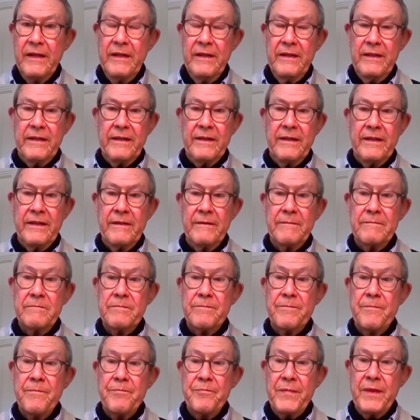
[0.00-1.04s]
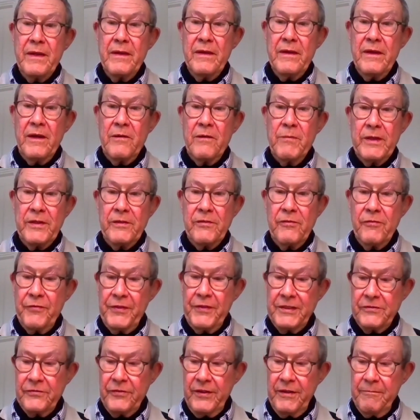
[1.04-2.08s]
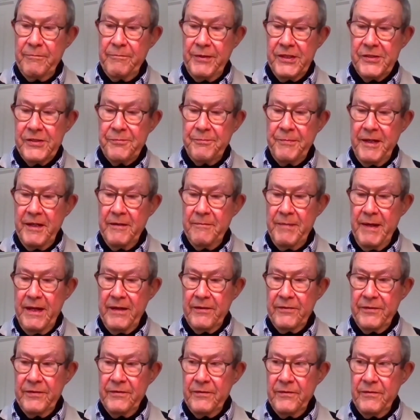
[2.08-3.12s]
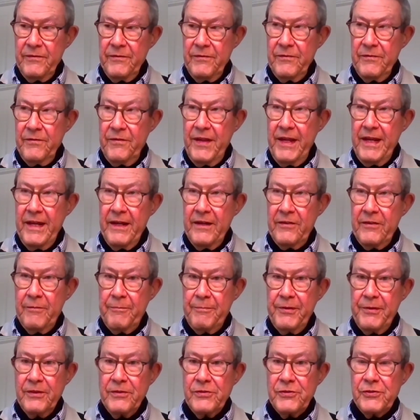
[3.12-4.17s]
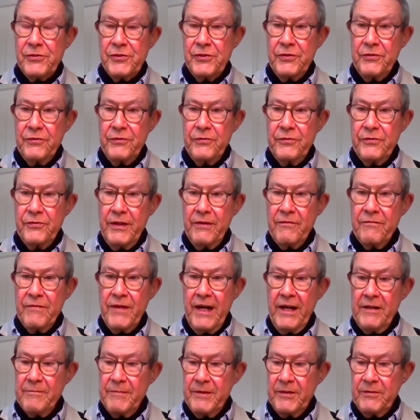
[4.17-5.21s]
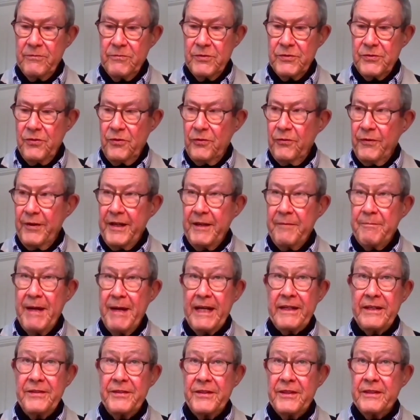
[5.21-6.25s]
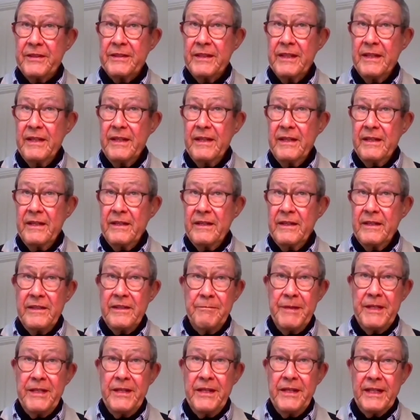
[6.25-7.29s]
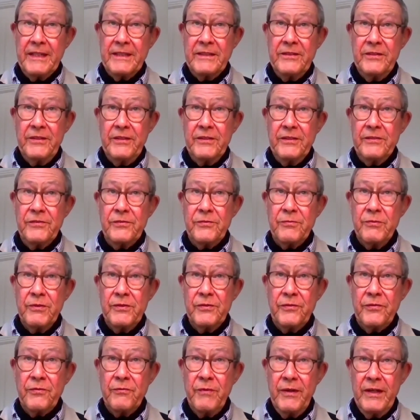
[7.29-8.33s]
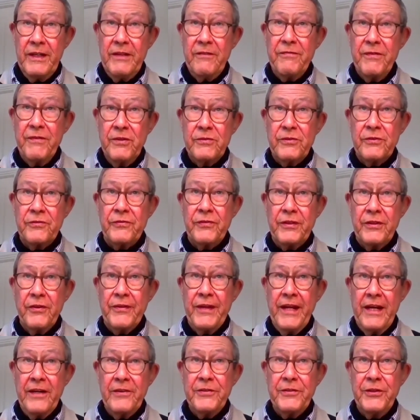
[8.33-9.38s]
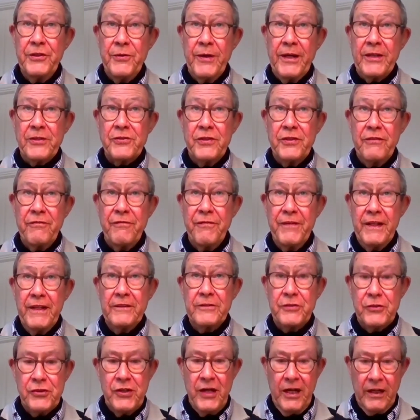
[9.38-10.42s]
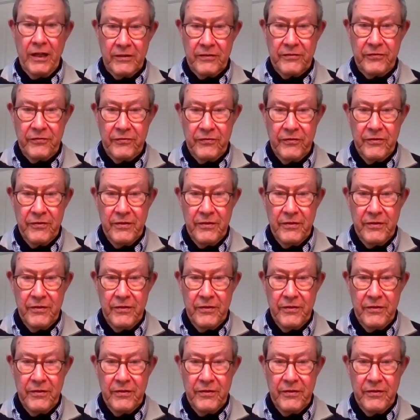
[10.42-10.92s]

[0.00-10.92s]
and one of the things that impressed me about their approach to the environment was already back in the mid-90s, was really focusing on how do you actually fill trucks